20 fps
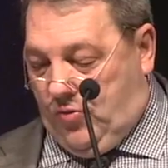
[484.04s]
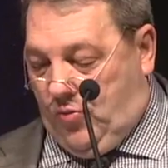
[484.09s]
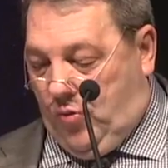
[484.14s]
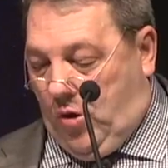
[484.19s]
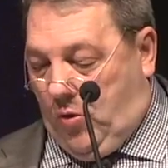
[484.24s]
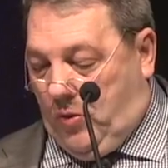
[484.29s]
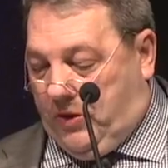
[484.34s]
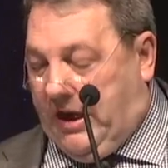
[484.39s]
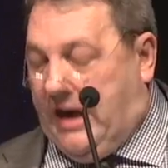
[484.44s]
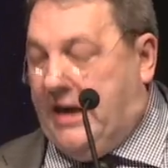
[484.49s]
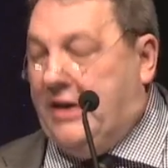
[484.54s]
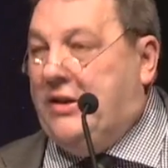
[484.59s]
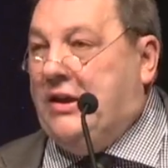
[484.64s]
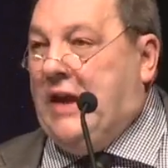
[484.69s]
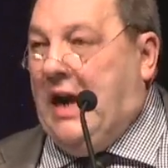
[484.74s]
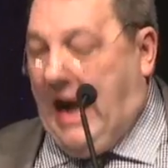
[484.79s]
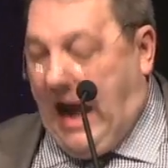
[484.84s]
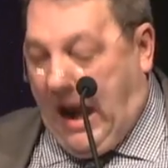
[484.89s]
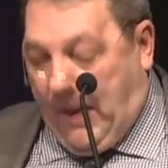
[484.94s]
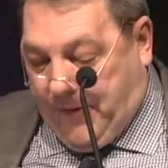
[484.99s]
What would then
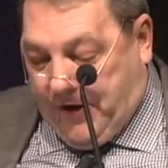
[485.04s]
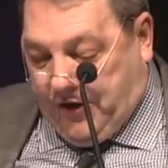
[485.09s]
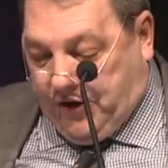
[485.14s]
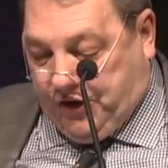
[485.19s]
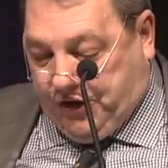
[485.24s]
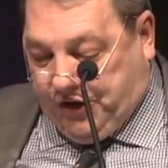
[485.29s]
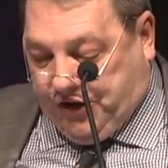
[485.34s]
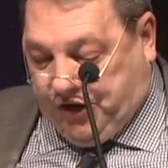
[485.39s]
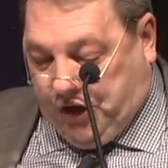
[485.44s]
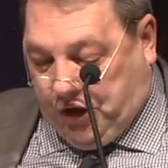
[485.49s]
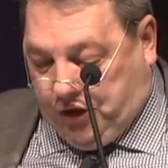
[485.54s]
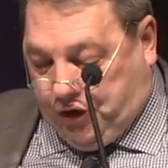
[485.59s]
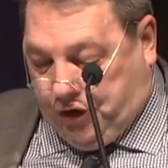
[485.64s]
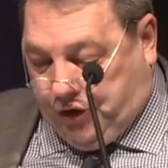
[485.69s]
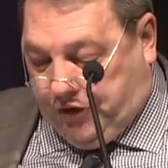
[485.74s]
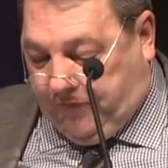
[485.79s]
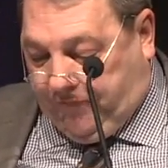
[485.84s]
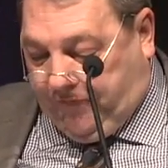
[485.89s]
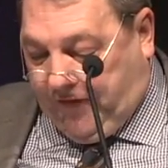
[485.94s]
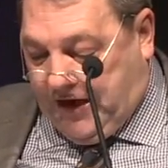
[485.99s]
happen to
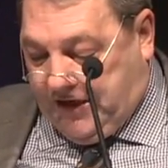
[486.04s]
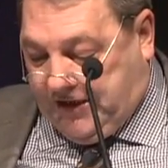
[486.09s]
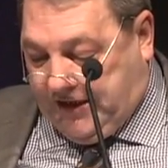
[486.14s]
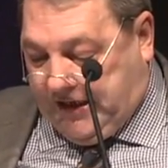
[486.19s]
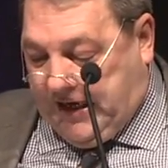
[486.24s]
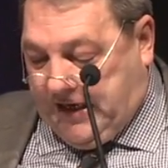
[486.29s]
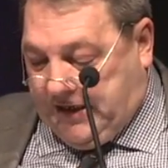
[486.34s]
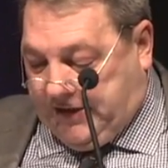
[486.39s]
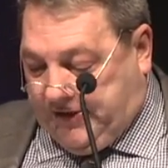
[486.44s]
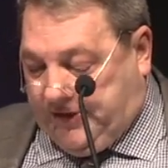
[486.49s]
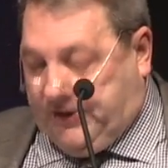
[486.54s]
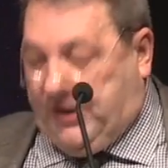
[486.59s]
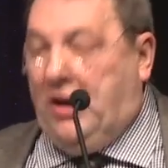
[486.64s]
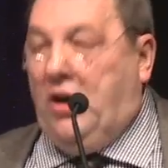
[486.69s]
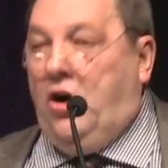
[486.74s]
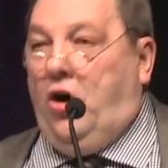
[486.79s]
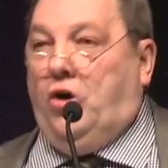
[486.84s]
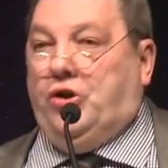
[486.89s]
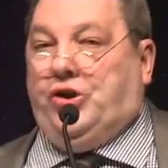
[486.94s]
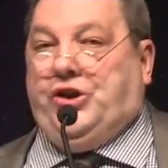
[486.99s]
Sturgeon's fight against
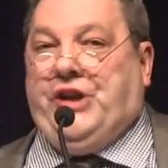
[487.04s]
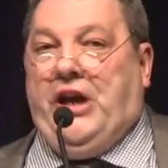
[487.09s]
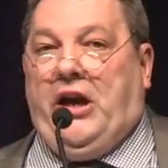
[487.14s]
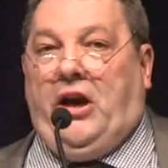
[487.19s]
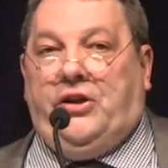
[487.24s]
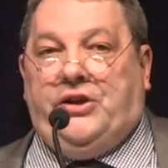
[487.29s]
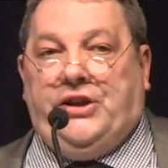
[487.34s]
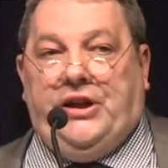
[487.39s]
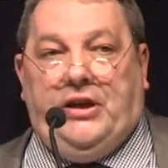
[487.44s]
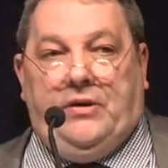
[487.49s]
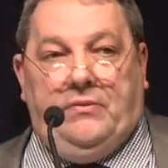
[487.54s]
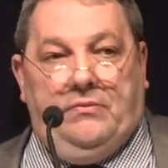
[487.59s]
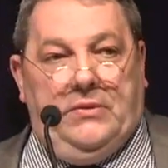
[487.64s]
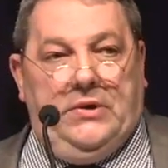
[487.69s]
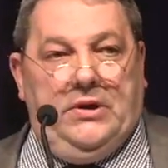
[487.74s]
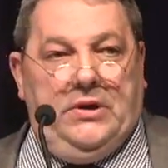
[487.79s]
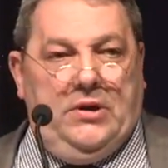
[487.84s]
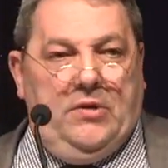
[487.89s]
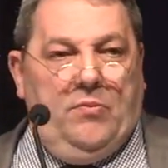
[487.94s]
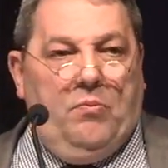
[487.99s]
austerity?
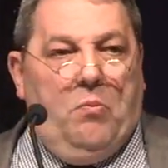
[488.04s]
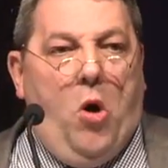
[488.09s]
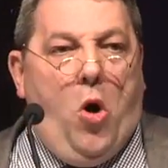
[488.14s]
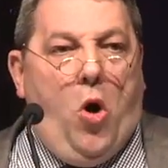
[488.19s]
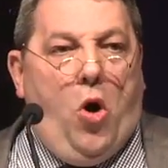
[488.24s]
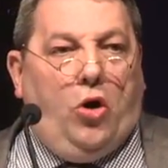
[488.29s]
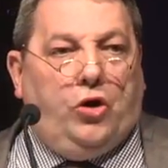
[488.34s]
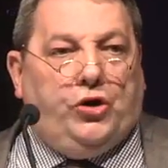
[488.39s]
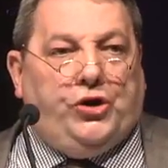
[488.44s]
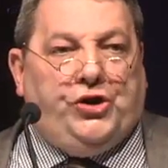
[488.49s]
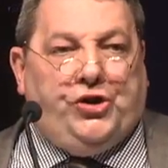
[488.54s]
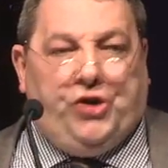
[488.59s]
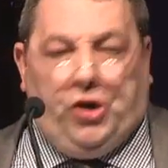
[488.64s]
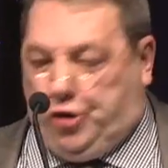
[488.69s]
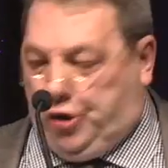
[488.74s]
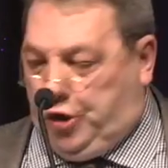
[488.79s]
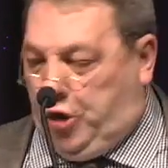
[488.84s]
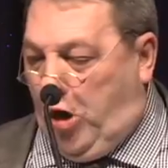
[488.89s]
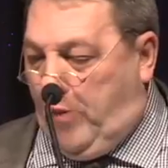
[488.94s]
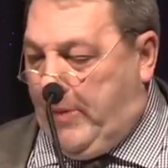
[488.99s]
More
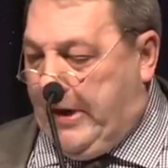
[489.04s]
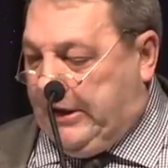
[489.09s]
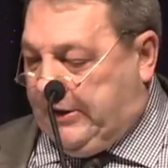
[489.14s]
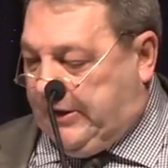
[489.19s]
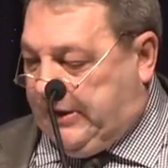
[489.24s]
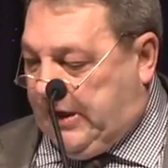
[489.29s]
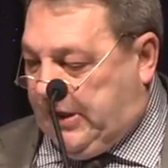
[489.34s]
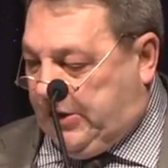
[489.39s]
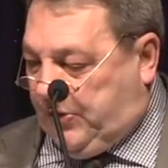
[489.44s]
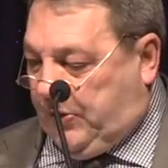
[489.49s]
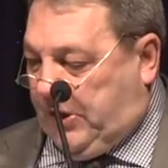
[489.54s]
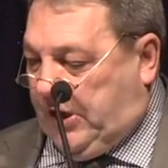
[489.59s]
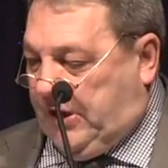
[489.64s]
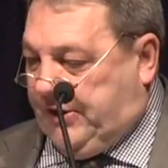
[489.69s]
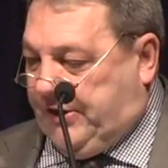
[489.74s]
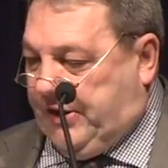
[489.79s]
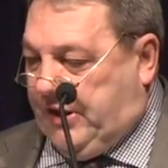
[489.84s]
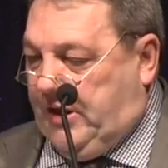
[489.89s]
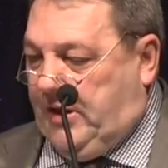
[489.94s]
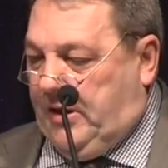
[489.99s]
Sturgeonomics, that's what
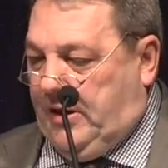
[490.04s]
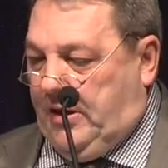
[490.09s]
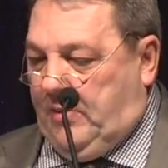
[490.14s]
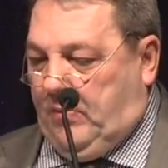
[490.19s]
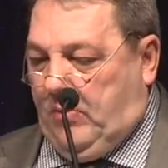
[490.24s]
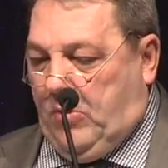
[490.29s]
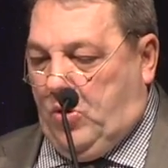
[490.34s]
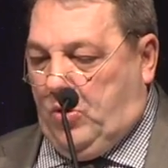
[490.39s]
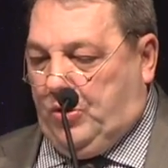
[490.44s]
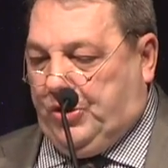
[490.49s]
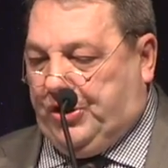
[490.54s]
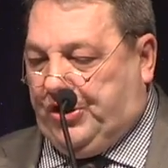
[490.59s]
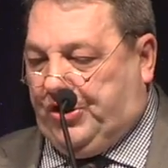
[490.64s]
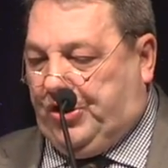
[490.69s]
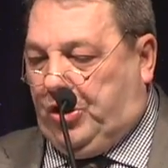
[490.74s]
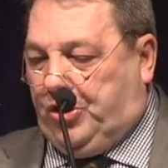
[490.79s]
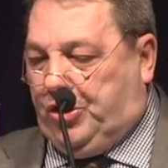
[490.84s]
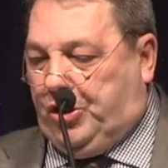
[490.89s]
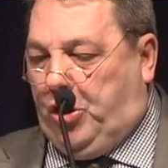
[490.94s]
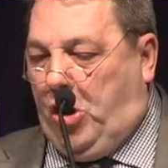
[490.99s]
I'd say, more
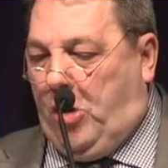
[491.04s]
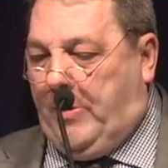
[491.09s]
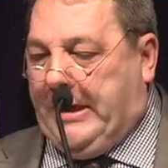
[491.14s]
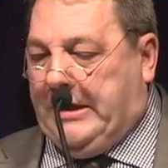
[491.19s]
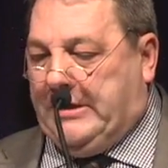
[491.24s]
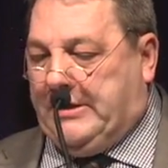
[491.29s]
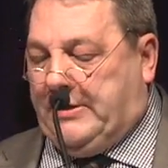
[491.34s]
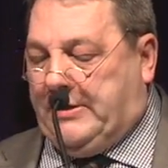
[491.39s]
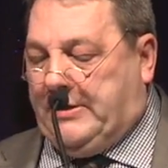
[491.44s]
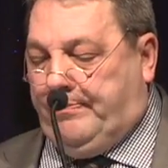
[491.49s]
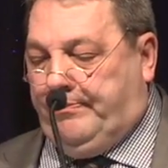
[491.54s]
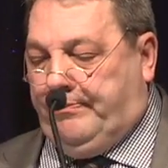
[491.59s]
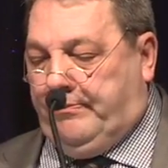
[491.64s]
Sturgeonomics.